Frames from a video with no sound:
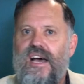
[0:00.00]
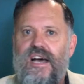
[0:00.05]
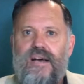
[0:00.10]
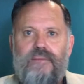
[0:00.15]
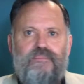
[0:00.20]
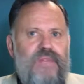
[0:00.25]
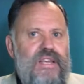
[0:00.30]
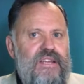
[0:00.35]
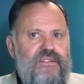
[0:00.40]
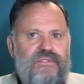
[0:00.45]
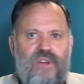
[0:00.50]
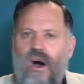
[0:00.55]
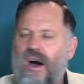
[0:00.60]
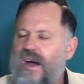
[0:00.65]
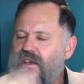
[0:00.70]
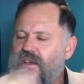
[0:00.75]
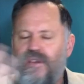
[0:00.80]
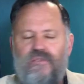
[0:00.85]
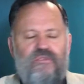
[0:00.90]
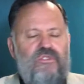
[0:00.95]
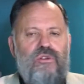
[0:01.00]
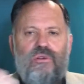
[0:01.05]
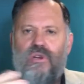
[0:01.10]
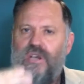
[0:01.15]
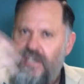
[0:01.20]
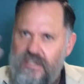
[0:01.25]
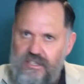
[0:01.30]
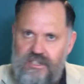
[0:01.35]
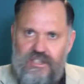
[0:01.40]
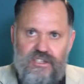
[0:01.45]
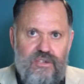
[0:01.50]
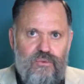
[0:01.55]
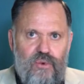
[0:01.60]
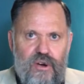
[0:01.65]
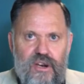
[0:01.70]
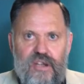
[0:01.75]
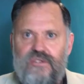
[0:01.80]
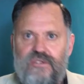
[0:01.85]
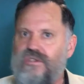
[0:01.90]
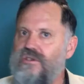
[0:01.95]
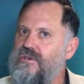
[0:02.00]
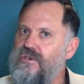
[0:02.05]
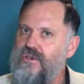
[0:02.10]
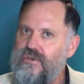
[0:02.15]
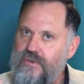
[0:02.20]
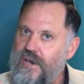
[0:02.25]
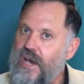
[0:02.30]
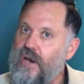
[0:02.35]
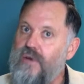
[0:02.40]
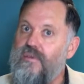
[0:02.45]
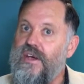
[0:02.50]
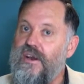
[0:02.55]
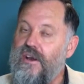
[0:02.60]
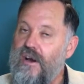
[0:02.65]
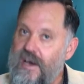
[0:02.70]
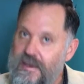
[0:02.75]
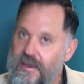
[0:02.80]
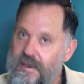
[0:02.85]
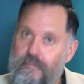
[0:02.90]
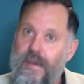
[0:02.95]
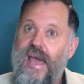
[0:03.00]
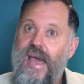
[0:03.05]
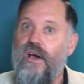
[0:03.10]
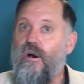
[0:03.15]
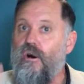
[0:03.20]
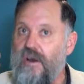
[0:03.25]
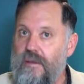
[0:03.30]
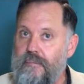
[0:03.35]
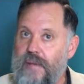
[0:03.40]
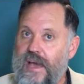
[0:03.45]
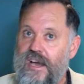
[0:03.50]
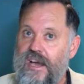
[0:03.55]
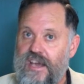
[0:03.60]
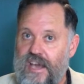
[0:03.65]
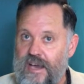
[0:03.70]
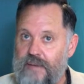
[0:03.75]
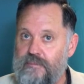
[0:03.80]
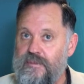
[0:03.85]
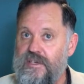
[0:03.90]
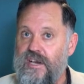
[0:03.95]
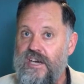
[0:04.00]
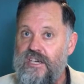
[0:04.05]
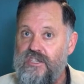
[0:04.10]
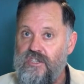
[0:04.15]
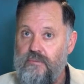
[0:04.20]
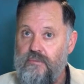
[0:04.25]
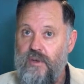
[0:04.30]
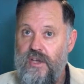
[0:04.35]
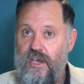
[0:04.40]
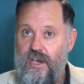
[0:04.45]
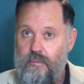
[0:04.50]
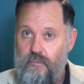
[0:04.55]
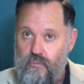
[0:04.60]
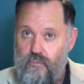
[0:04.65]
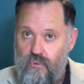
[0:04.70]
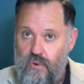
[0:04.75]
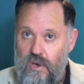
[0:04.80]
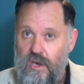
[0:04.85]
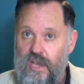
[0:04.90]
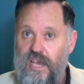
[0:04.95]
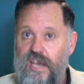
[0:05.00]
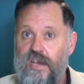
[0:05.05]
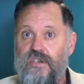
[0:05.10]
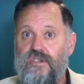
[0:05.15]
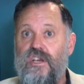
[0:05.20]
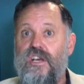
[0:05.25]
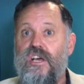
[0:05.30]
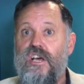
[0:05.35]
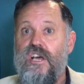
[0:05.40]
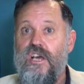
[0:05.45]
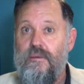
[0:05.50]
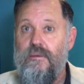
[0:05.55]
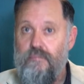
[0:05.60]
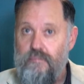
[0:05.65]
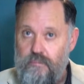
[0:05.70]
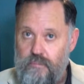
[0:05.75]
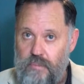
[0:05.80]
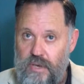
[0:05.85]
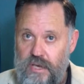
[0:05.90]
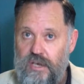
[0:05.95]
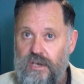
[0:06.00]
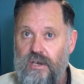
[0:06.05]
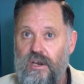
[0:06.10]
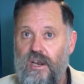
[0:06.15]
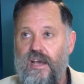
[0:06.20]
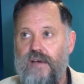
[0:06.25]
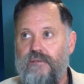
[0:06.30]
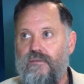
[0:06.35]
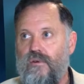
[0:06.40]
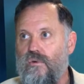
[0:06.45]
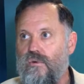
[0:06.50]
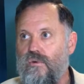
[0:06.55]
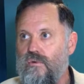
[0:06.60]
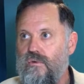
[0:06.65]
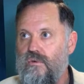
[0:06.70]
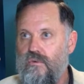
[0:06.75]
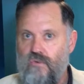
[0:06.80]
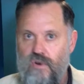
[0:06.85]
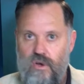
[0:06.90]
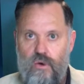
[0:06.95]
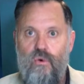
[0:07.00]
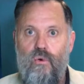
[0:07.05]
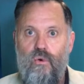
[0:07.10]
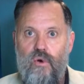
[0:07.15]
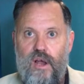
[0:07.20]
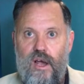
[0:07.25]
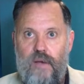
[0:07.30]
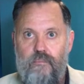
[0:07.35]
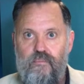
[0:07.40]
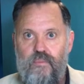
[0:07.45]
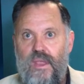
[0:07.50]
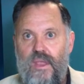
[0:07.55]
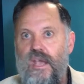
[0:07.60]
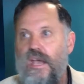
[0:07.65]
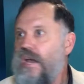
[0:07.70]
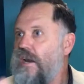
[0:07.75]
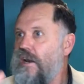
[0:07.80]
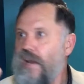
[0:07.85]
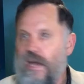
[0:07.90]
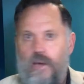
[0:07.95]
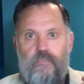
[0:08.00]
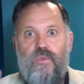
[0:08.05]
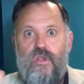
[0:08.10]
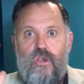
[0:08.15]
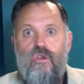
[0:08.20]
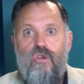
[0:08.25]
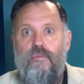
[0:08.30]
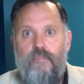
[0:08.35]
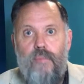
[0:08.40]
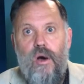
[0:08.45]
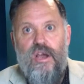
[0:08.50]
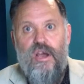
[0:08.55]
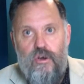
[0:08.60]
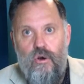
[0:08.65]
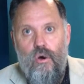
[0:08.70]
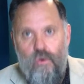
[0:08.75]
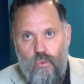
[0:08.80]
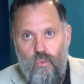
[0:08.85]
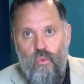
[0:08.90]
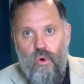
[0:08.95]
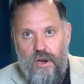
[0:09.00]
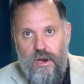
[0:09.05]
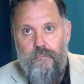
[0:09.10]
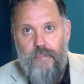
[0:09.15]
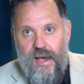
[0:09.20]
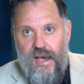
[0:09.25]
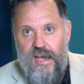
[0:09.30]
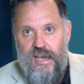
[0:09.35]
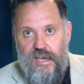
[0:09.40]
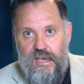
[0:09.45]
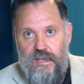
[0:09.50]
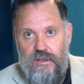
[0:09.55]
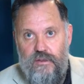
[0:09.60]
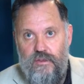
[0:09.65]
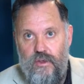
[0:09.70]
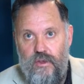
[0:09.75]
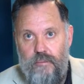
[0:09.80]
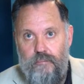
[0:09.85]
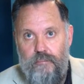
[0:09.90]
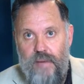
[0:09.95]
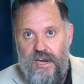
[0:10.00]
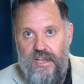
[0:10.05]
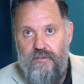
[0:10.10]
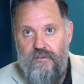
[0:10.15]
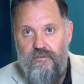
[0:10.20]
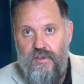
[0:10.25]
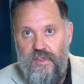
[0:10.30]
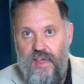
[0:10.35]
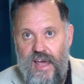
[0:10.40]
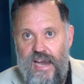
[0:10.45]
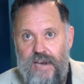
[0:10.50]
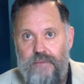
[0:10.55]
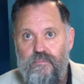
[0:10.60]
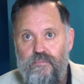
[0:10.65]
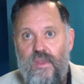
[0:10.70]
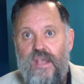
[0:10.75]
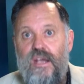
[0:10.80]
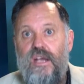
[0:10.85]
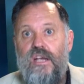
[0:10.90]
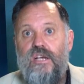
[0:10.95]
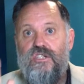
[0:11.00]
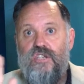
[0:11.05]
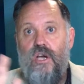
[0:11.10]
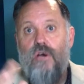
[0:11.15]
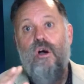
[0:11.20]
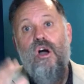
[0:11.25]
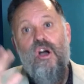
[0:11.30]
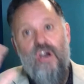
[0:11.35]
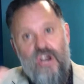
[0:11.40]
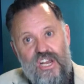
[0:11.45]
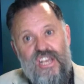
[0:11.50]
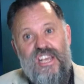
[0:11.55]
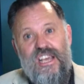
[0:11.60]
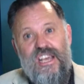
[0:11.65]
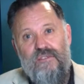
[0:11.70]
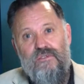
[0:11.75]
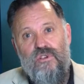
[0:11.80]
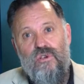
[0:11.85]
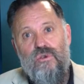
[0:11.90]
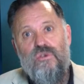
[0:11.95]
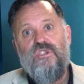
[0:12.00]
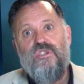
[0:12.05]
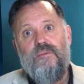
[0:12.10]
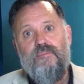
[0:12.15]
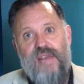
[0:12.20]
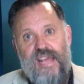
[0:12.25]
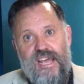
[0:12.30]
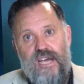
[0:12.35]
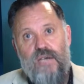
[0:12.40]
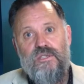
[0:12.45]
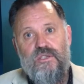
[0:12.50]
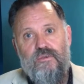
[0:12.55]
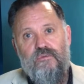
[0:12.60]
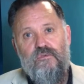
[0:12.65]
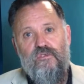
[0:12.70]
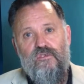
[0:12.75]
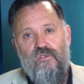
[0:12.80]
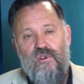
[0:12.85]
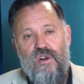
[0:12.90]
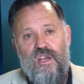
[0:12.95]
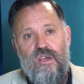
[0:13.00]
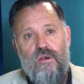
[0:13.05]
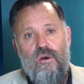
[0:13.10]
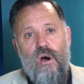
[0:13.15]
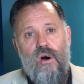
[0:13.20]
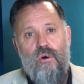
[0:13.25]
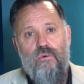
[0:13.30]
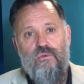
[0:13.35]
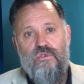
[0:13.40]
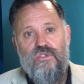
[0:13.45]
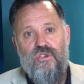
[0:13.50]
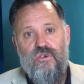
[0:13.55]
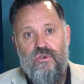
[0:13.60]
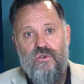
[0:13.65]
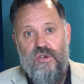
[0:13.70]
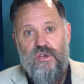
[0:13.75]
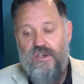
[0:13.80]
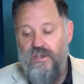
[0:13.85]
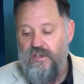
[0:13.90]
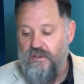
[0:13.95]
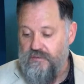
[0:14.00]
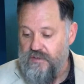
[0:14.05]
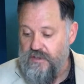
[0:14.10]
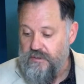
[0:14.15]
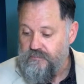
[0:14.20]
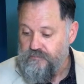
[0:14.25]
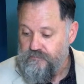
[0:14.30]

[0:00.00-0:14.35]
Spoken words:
If you listen to what I do, you'll know that I bang on about Camtasia being a brilliant mid-level recorder. Now, you might not want to pay the money for that. So I'm going to give you some free alternatives.